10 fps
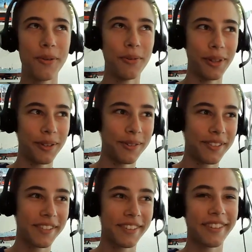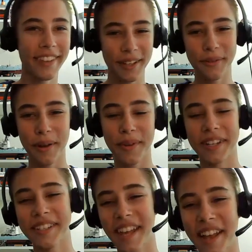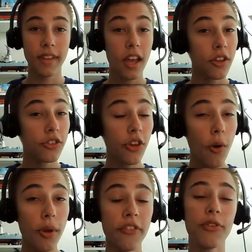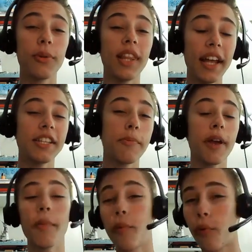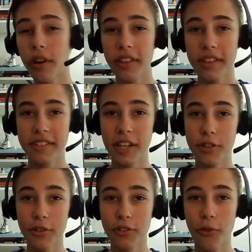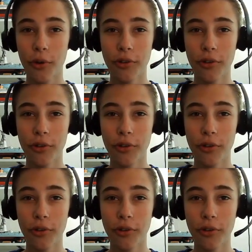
you lose. That's what I meant to say. So if you would like to pick up one of these t-shirts for